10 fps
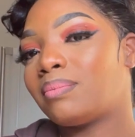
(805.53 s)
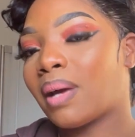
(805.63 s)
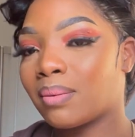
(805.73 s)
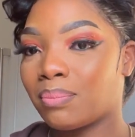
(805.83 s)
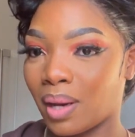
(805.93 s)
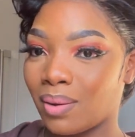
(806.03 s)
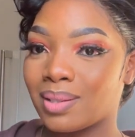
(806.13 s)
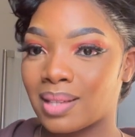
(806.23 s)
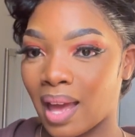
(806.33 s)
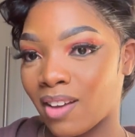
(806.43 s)
my
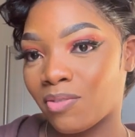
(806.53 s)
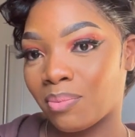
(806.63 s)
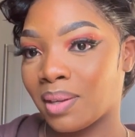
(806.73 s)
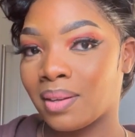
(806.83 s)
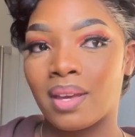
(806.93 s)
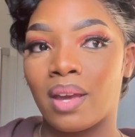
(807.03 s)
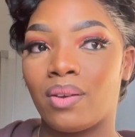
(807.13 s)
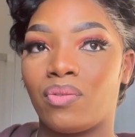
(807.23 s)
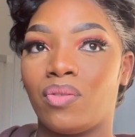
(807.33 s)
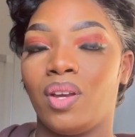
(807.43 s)
parents have me
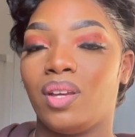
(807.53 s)
if